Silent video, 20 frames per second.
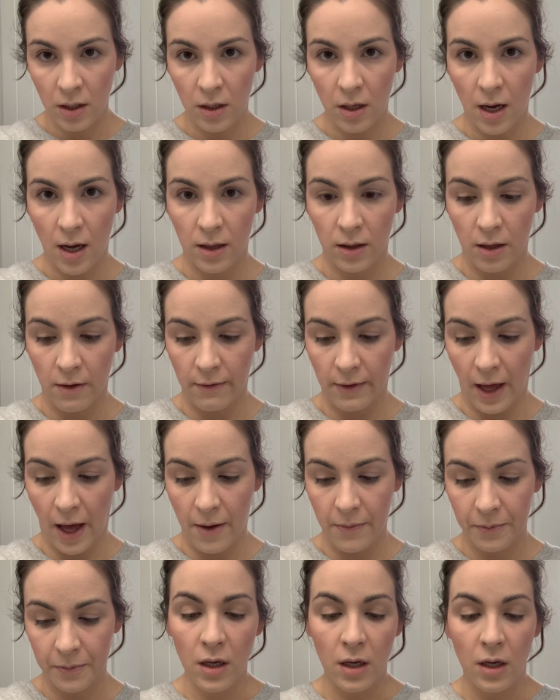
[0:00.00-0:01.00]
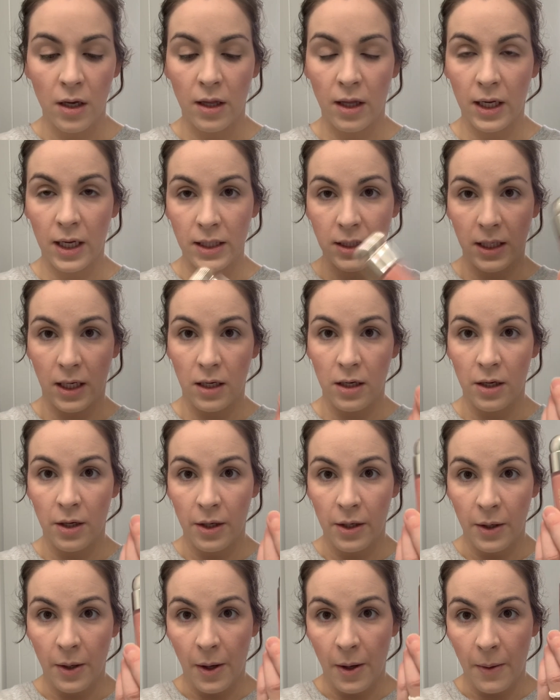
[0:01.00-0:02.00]
I love that. And like I said,
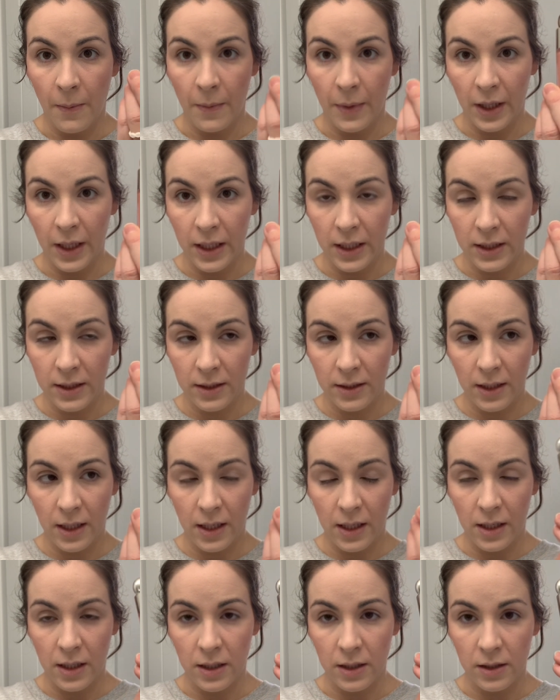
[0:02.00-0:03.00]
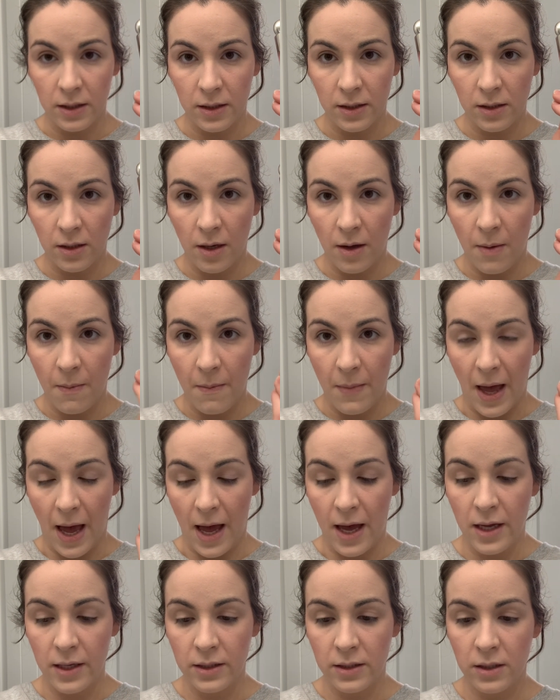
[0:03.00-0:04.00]
Bliss is
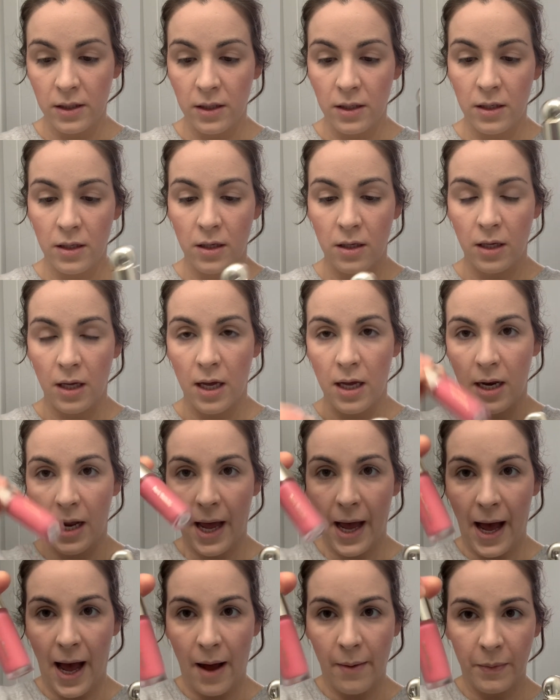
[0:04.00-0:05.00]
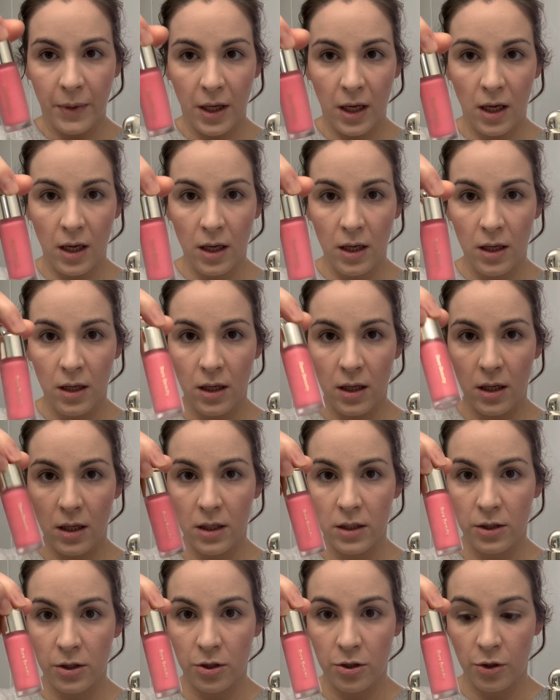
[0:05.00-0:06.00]
matte and Happy
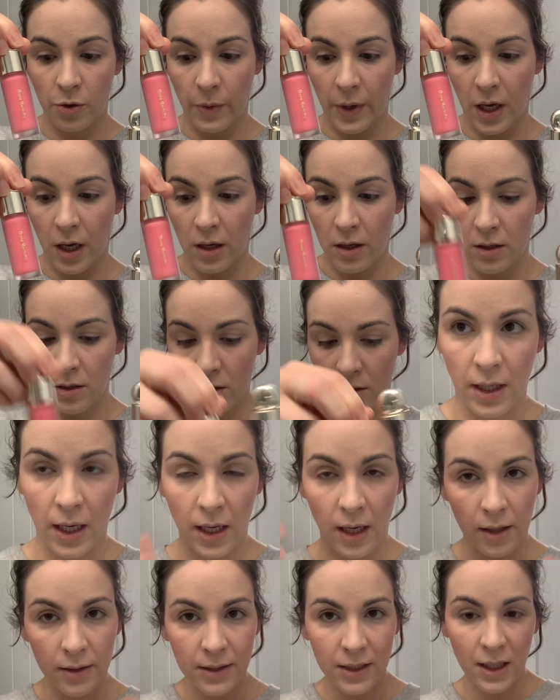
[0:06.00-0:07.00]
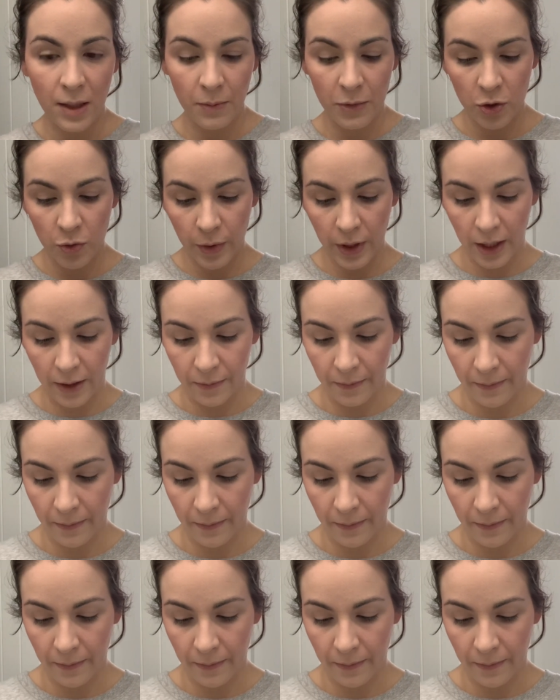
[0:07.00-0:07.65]
is dewy, like a in between.